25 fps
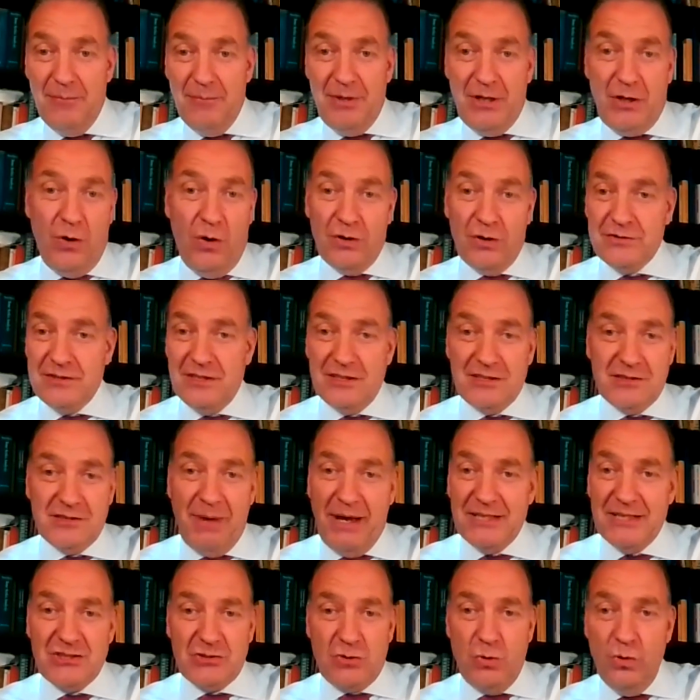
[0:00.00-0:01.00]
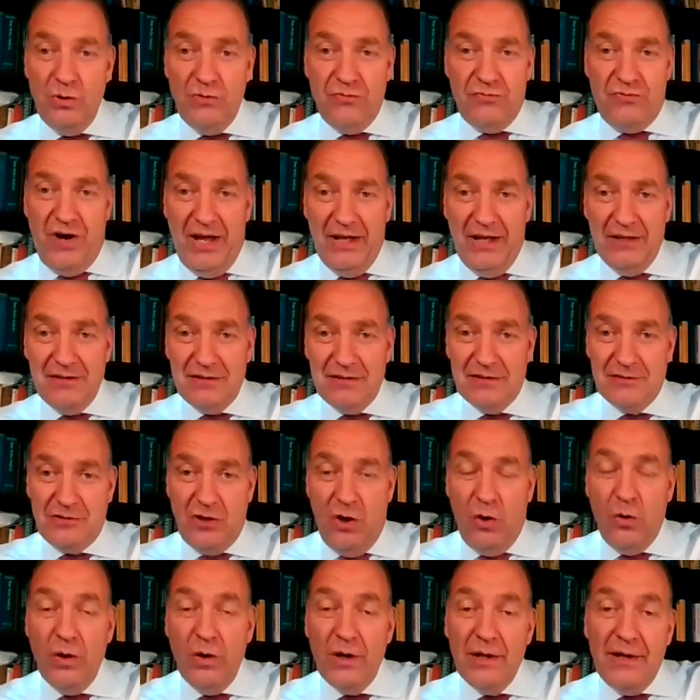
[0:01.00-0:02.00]
because it's my school friend.
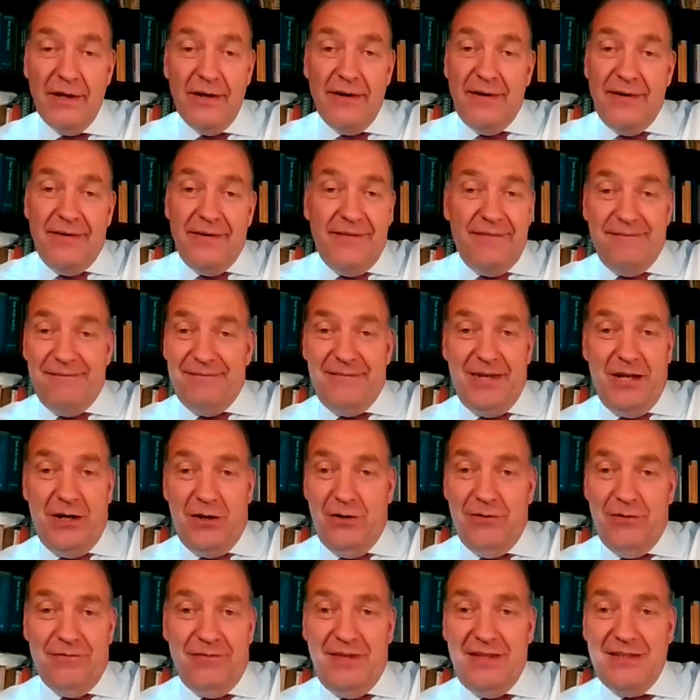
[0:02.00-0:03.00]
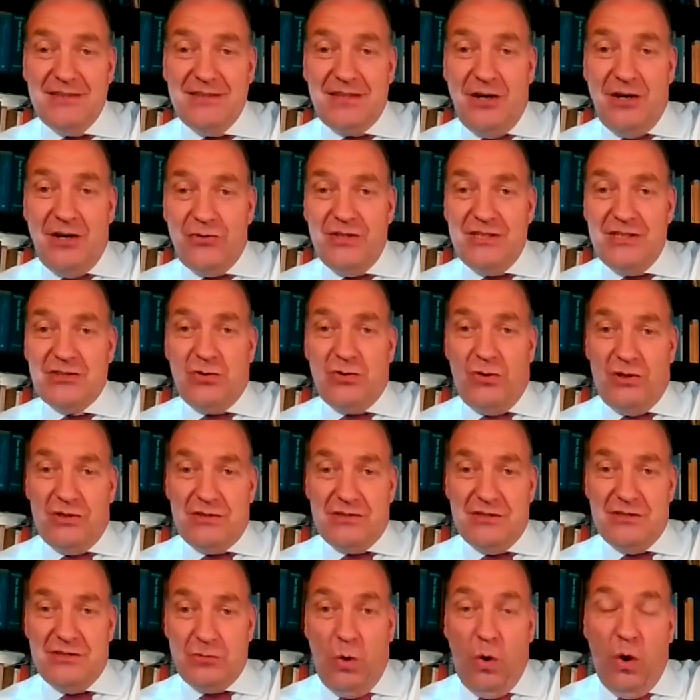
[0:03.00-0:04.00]
So, these are
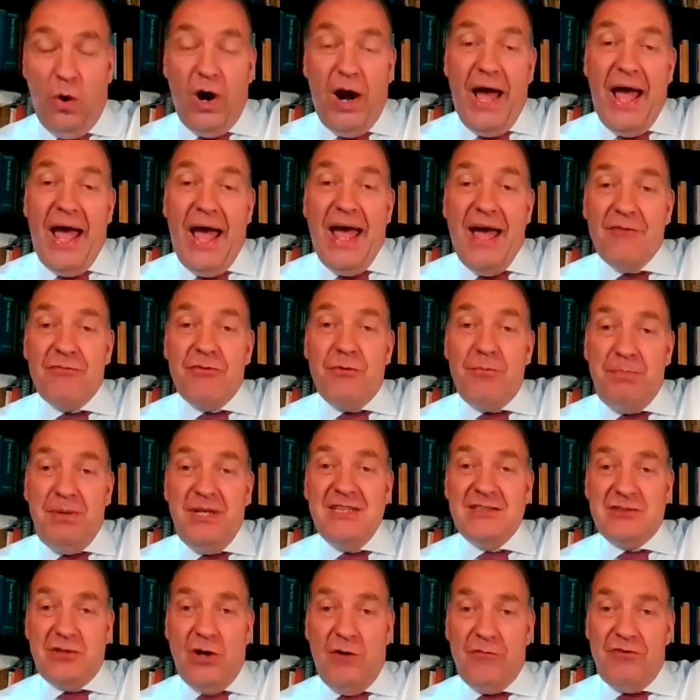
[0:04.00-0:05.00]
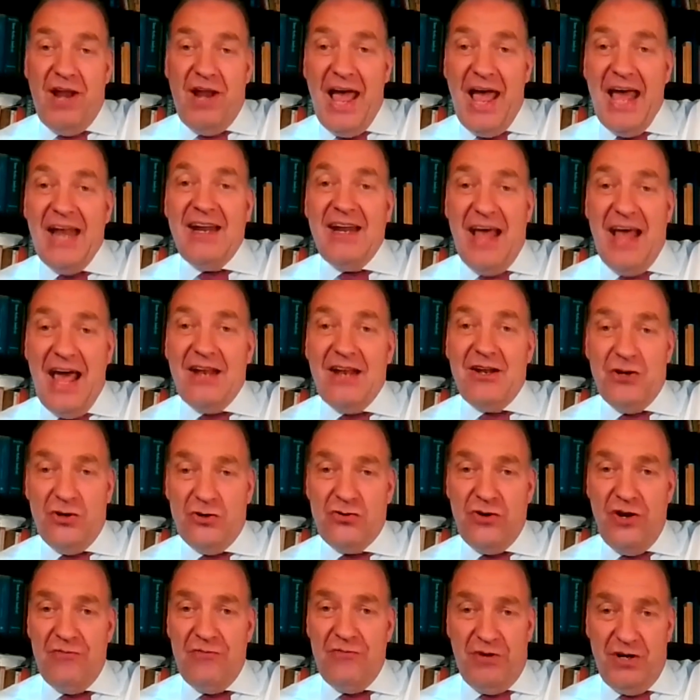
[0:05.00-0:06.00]
resources. Or I have a piece of land at a
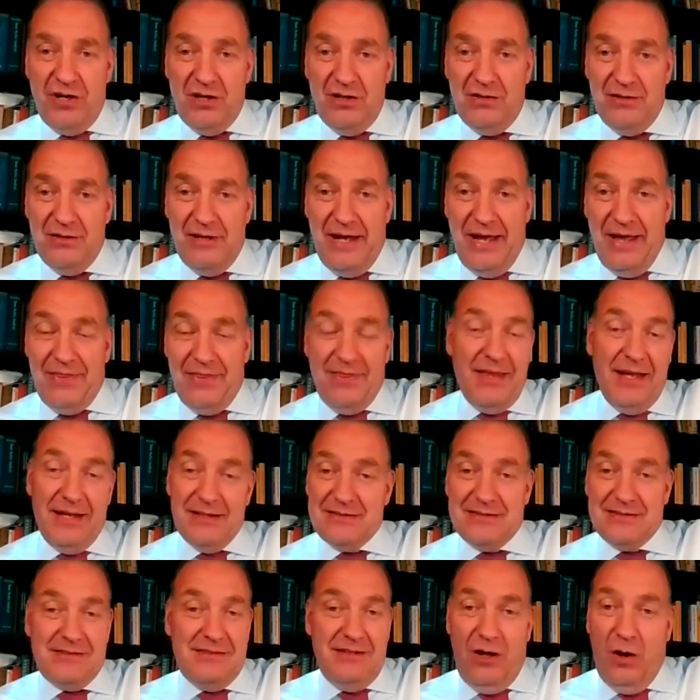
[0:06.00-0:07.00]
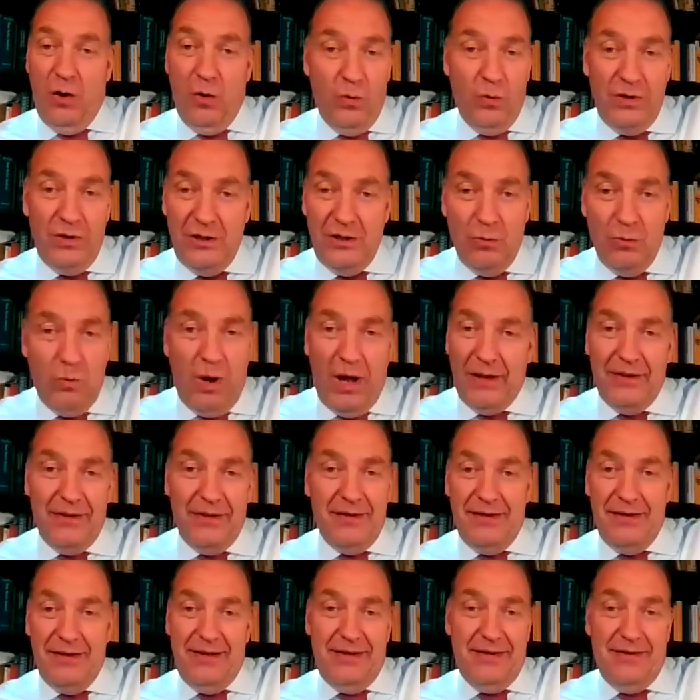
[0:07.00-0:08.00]
river, and that's the only
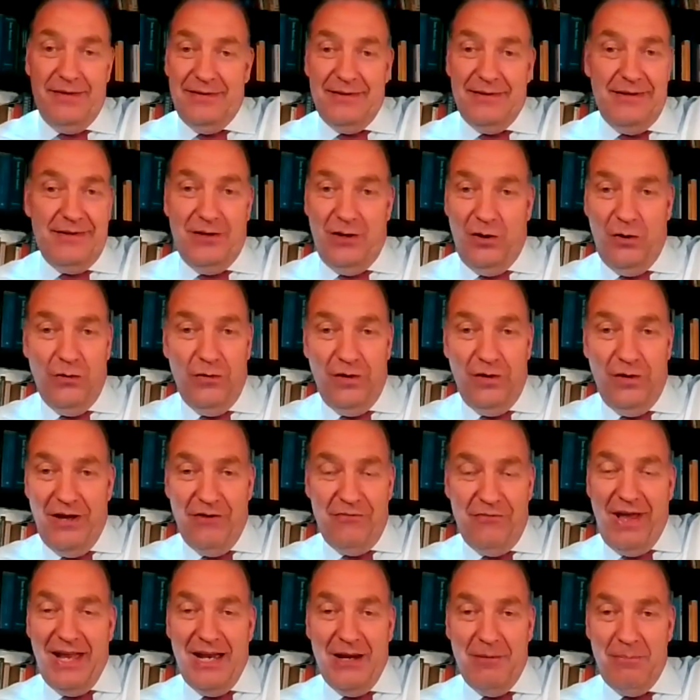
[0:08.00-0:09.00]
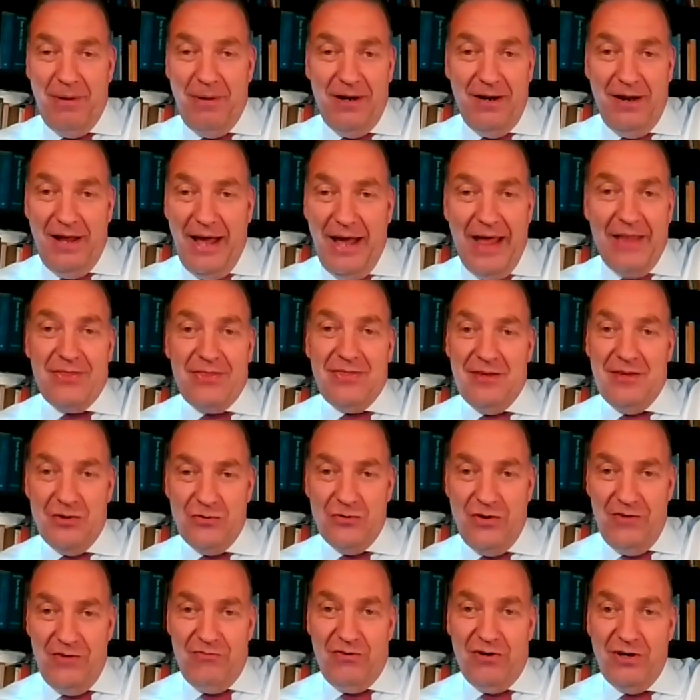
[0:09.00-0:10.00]
one, available at the
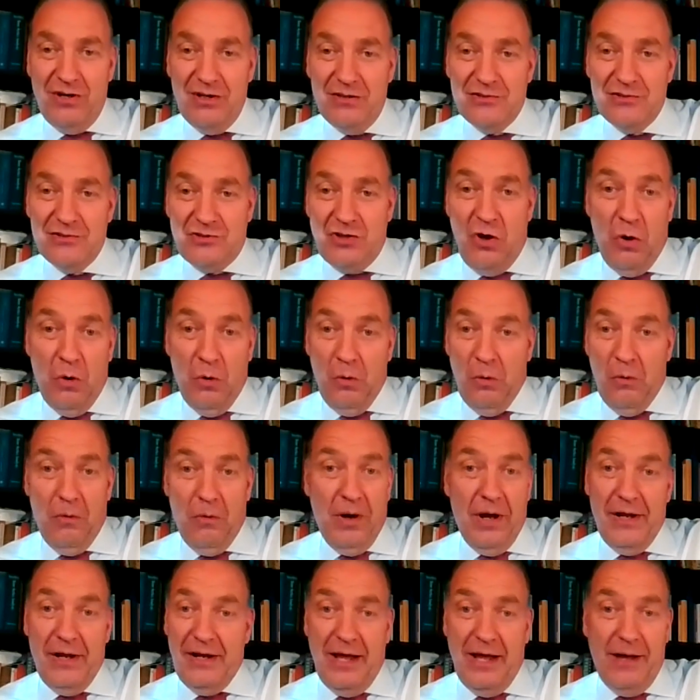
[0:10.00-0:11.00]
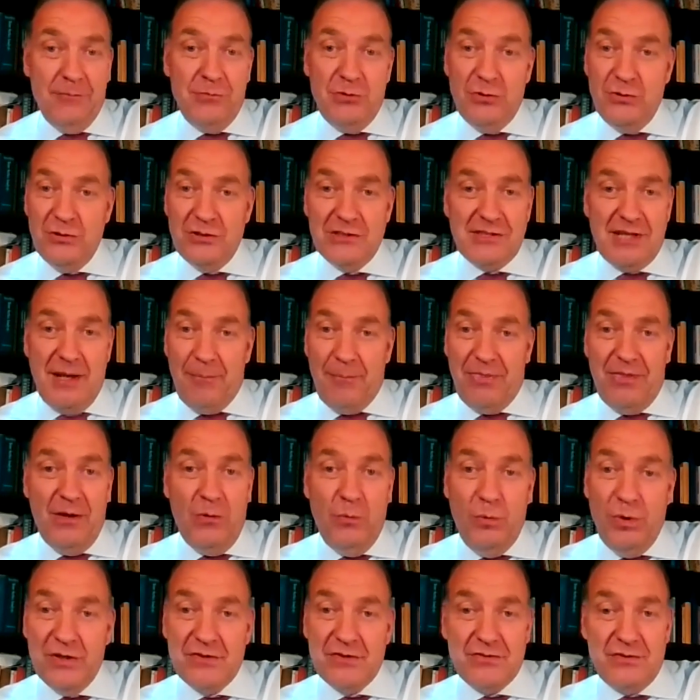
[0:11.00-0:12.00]
river. So, and I'm doing
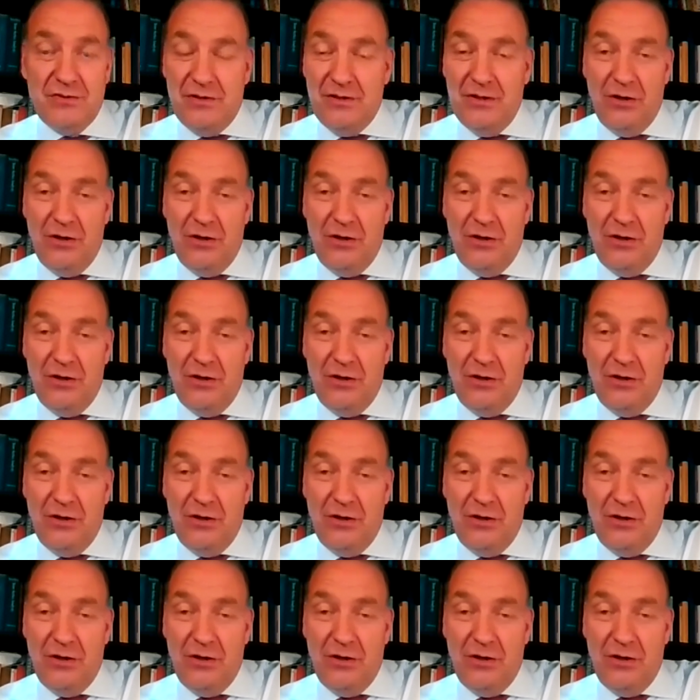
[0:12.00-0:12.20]
something with,